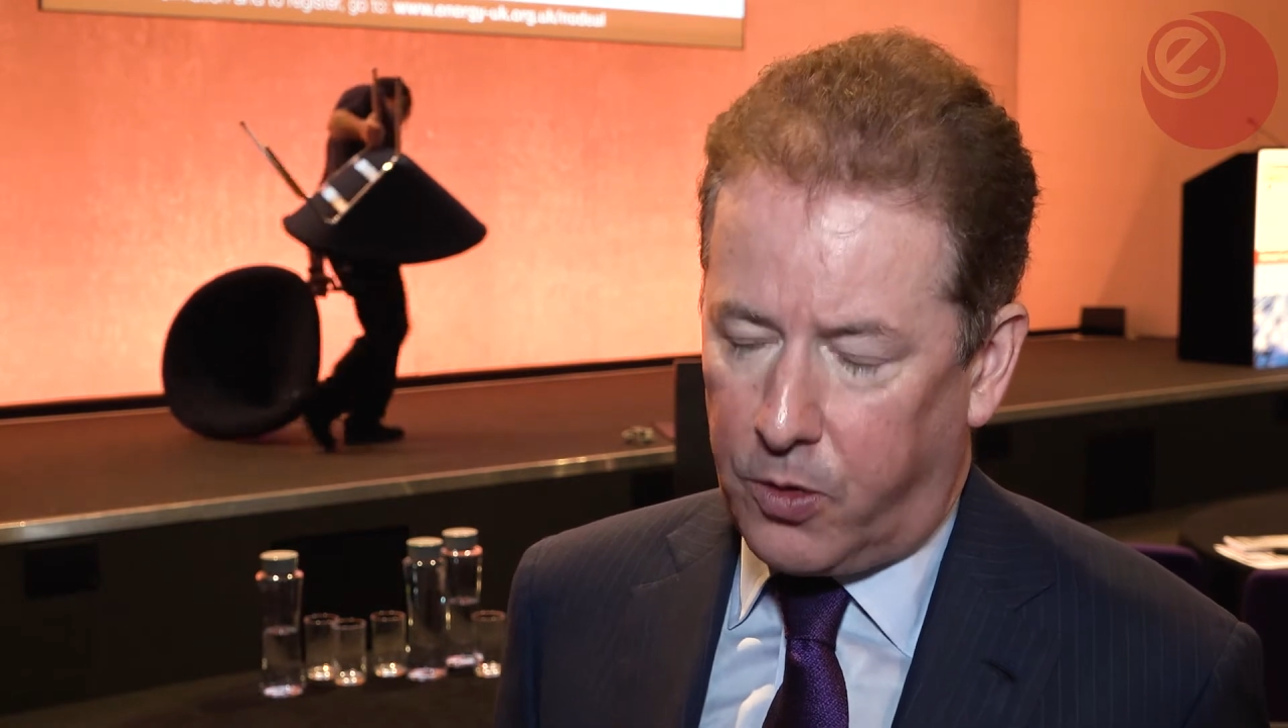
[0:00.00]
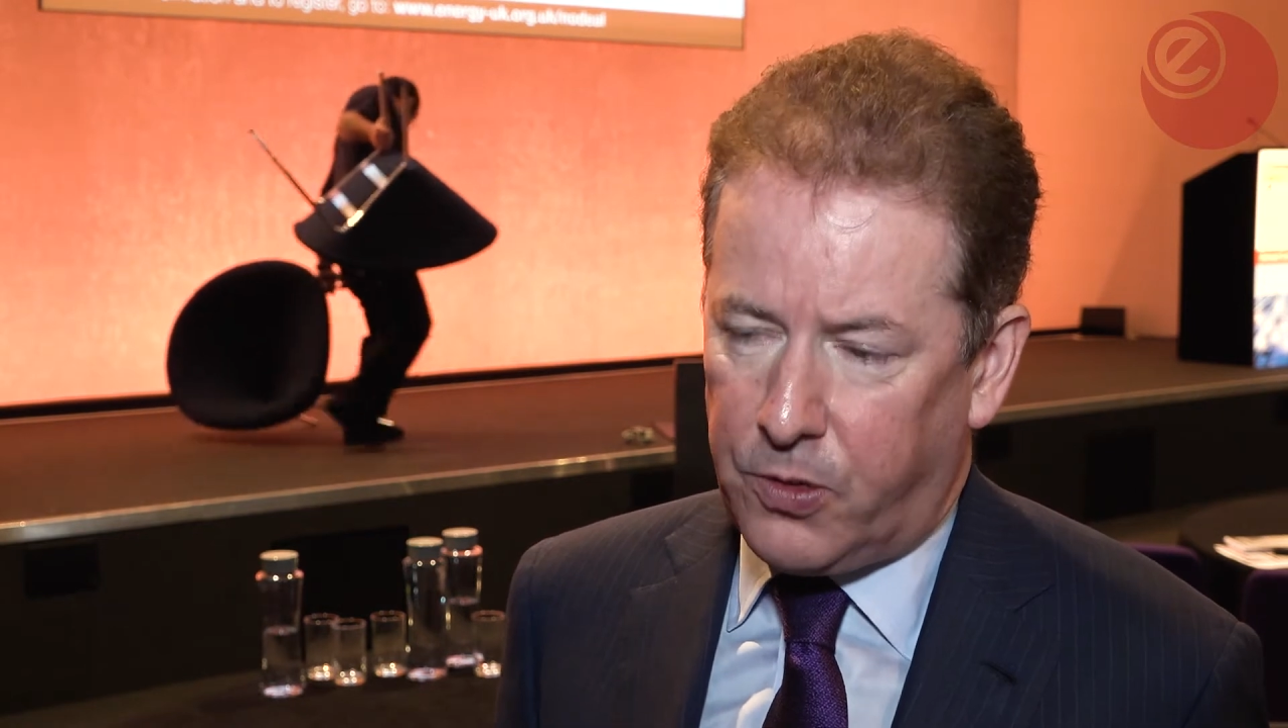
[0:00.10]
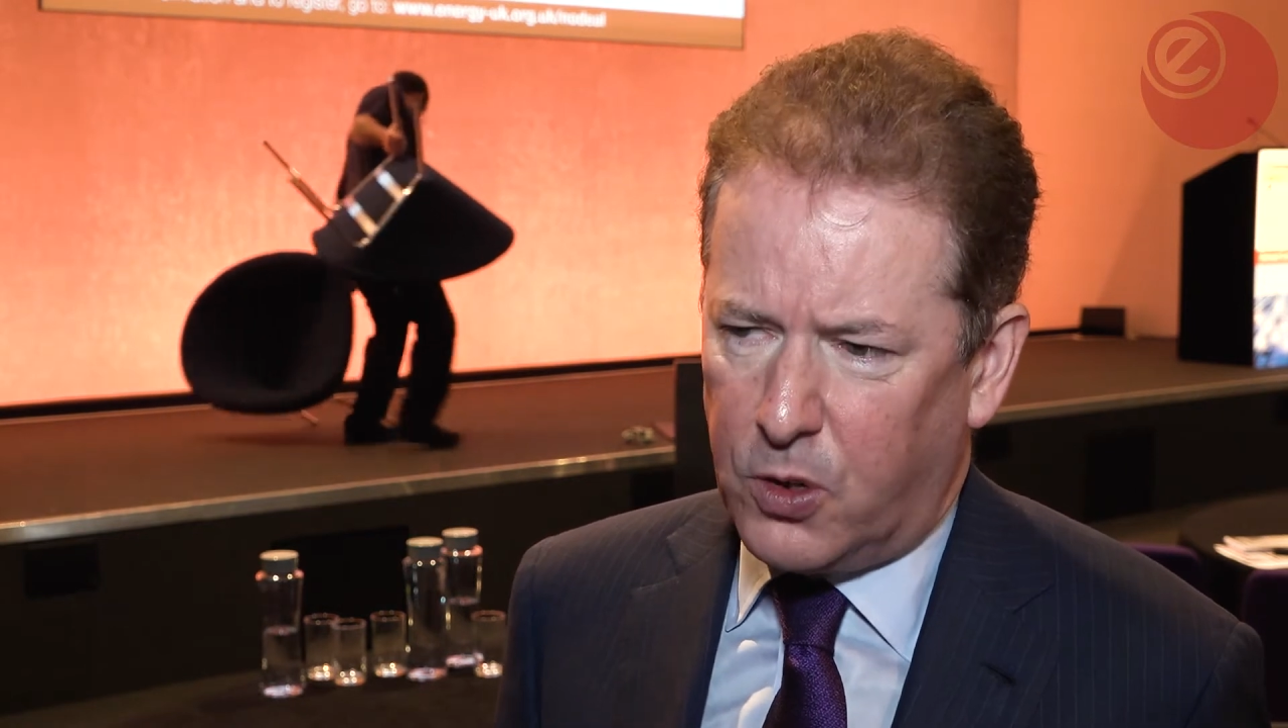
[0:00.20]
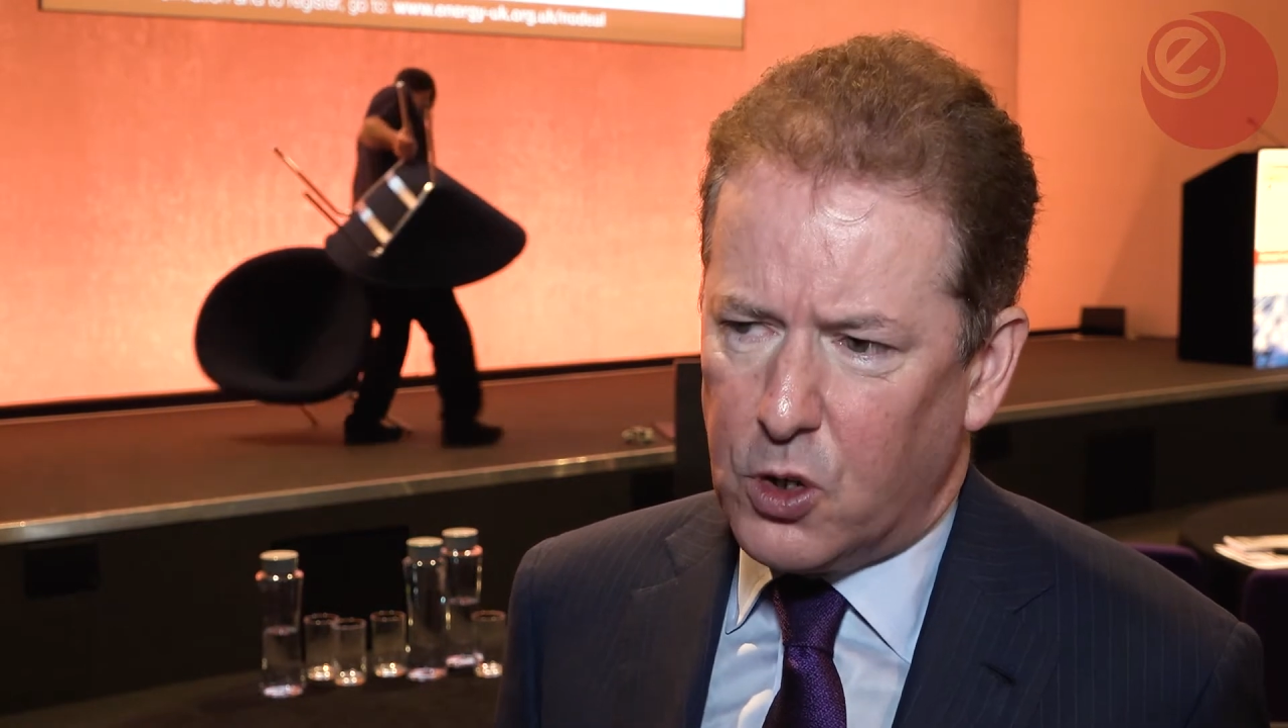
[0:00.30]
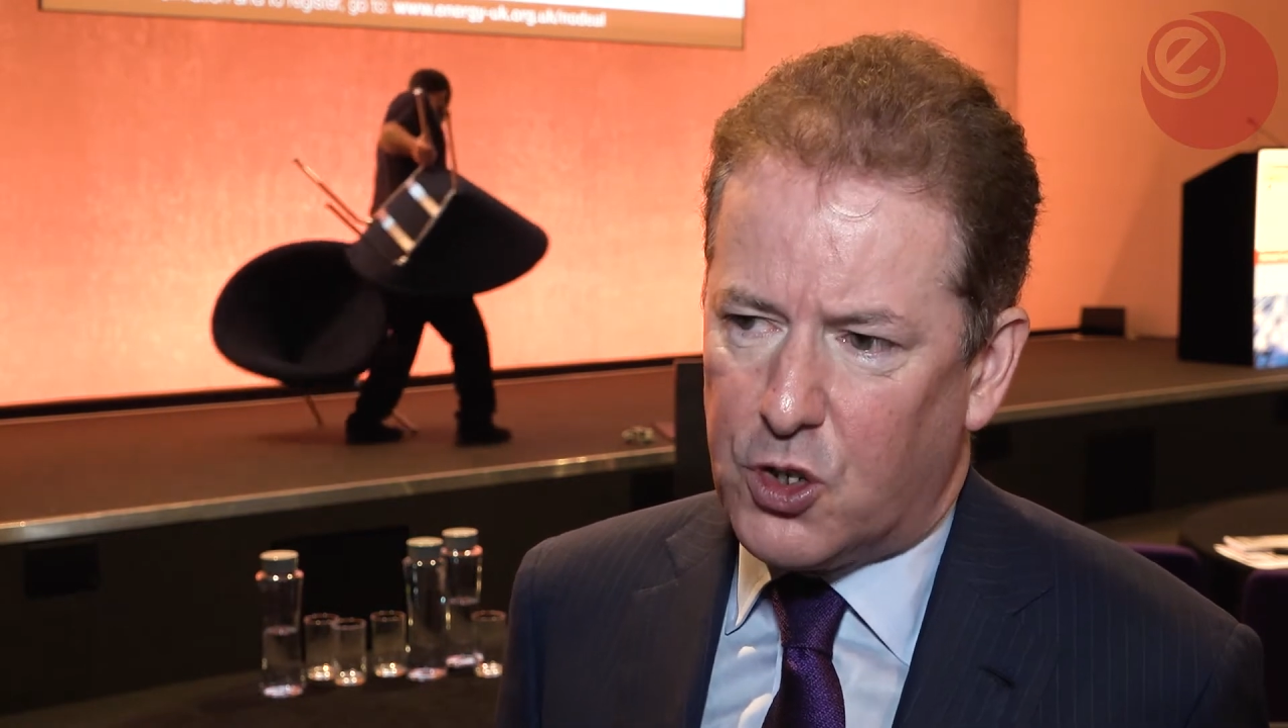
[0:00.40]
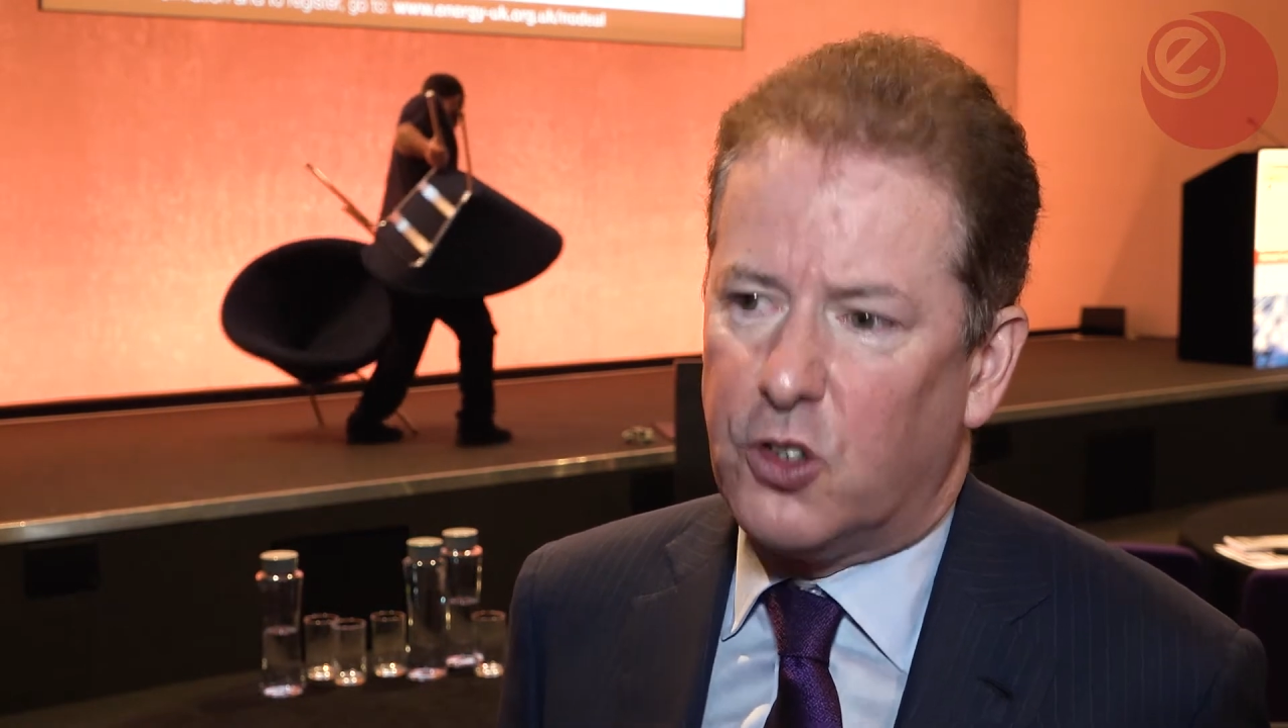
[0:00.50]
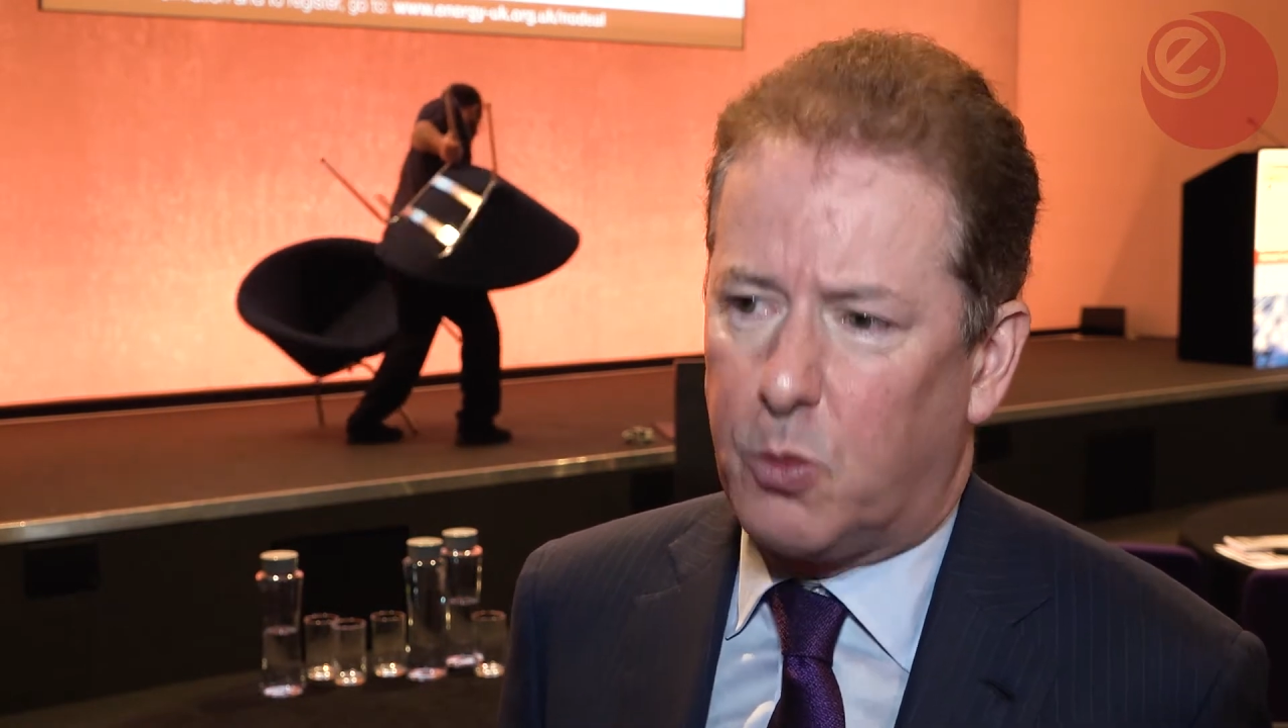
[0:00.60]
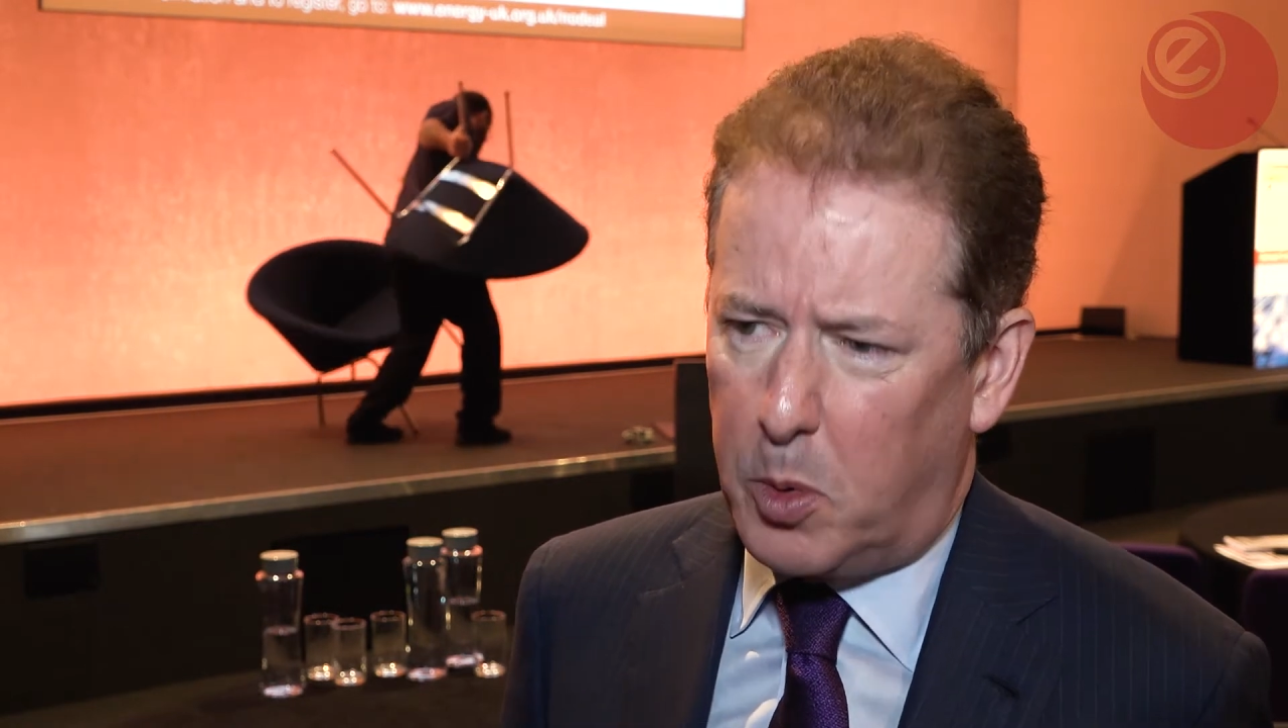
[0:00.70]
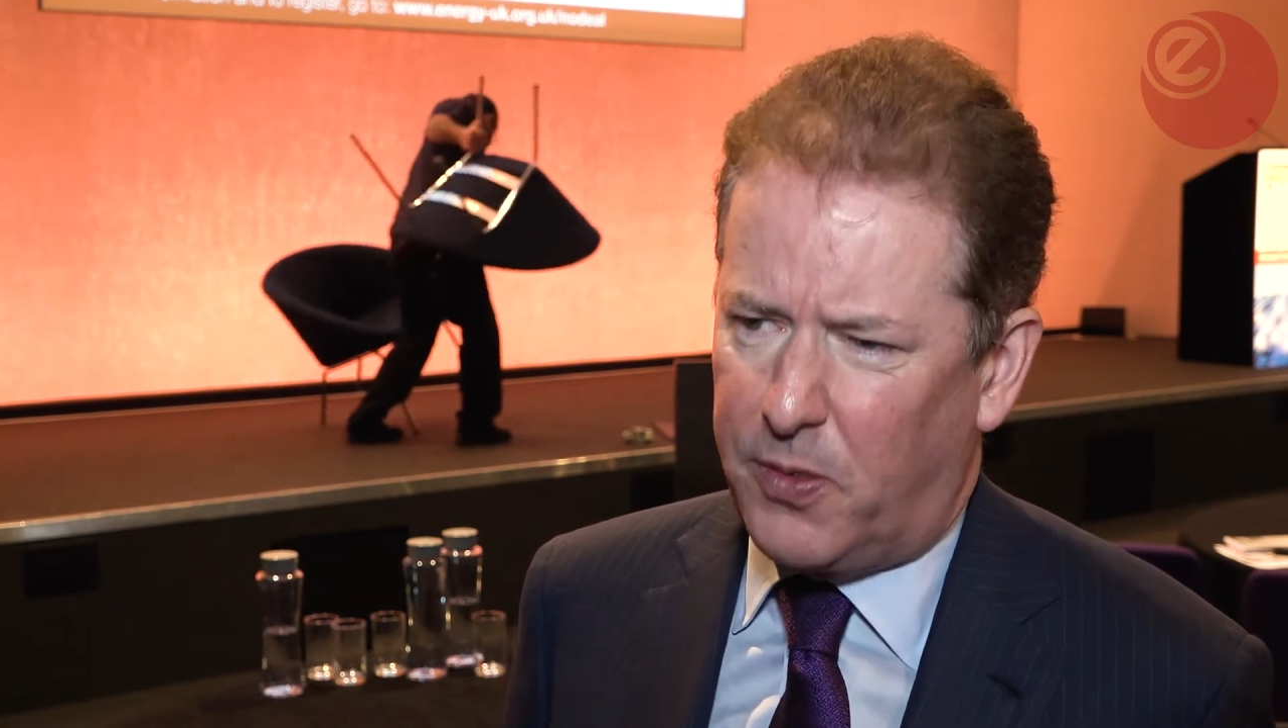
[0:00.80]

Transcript: solutions will be